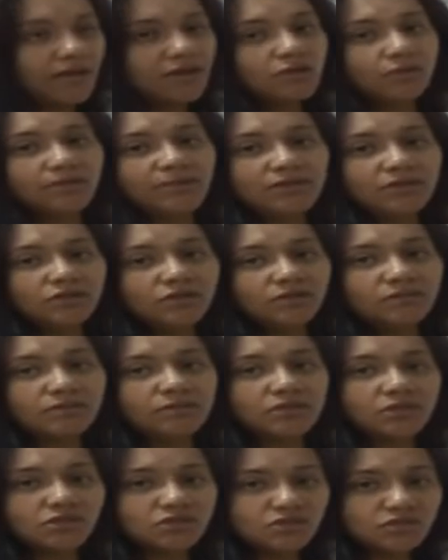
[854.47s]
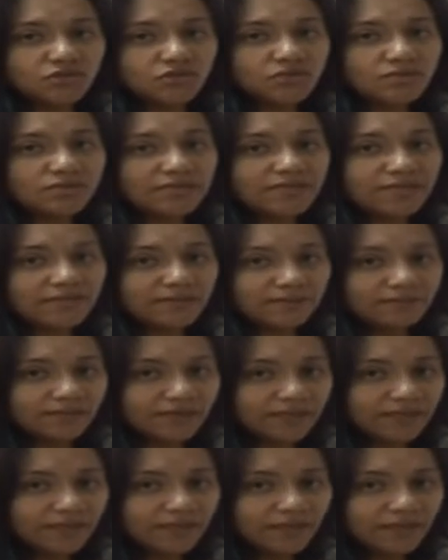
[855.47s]
Aluminium is used in
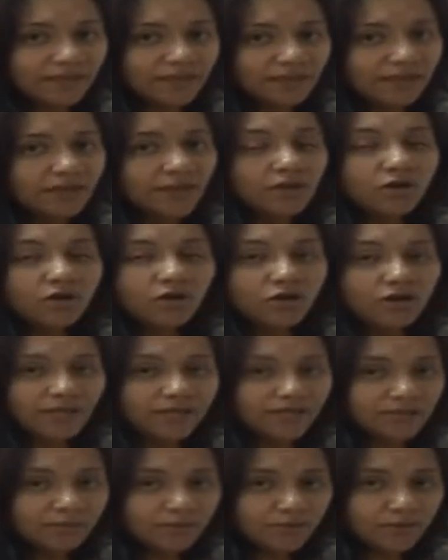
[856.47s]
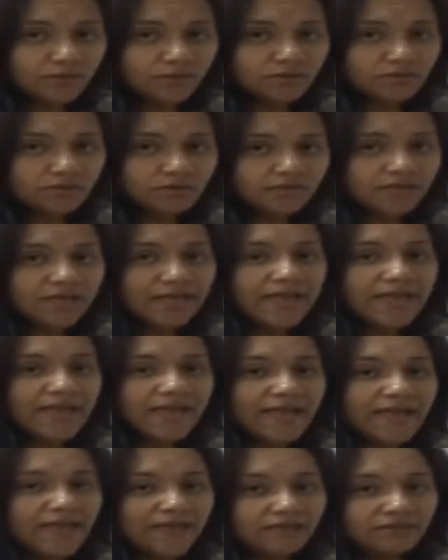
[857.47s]
making cooking pots
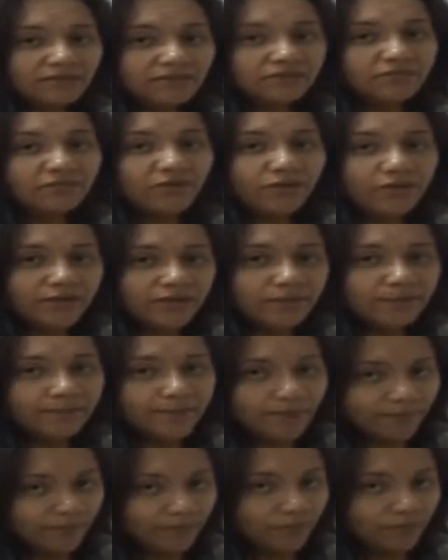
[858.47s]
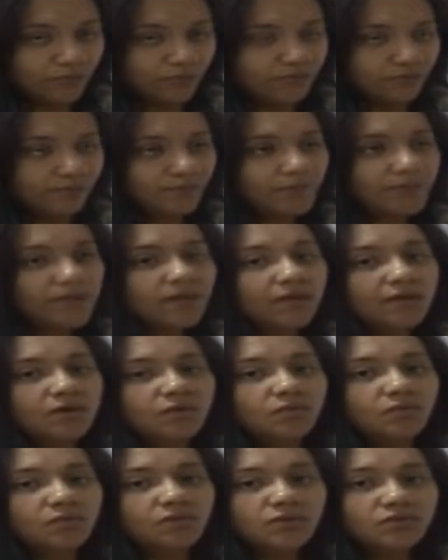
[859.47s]
and foil paper.
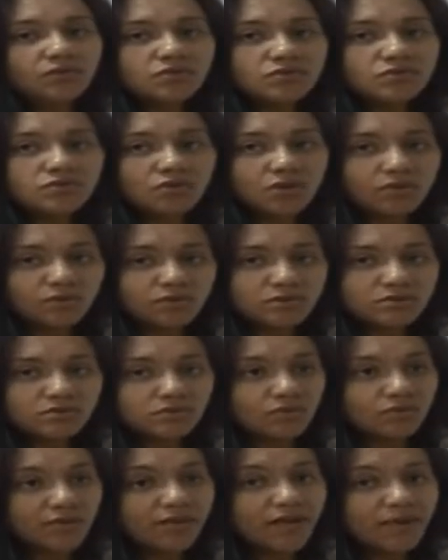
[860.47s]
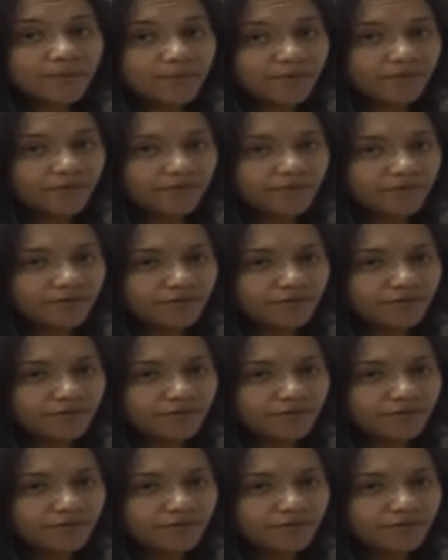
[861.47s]
We use also copper